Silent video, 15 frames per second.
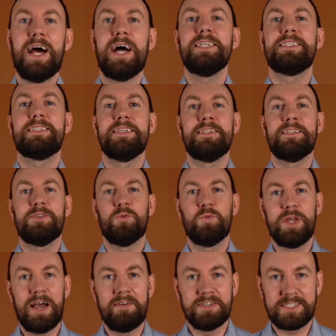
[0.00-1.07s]
Iceland,
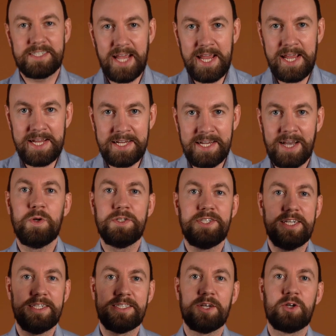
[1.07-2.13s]
we have a saying which
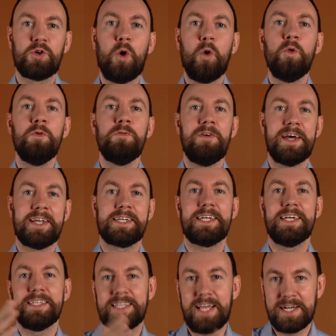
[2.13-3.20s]
is "Góðverk
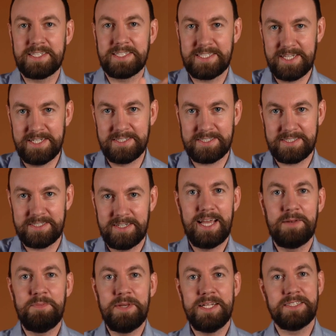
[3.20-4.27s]
dagsins."
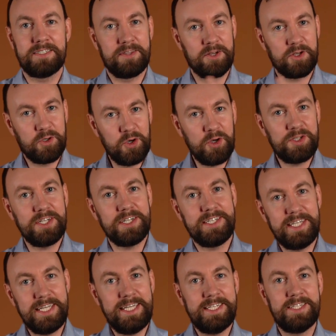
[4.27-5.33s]
It means the good
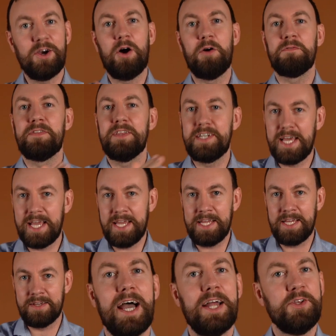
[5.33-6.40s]
deed of the day.
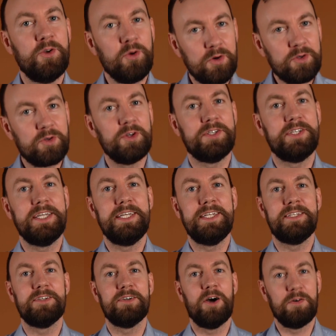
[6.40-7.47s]
And your good
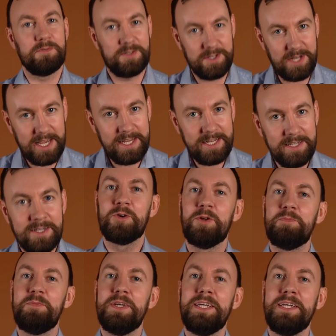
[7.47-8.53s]
deed of today
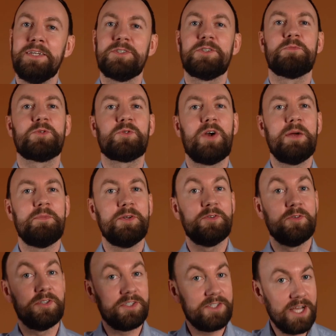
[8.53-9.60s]
could be subscribing to
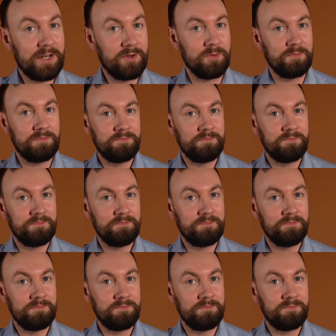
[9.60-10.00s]
this channel.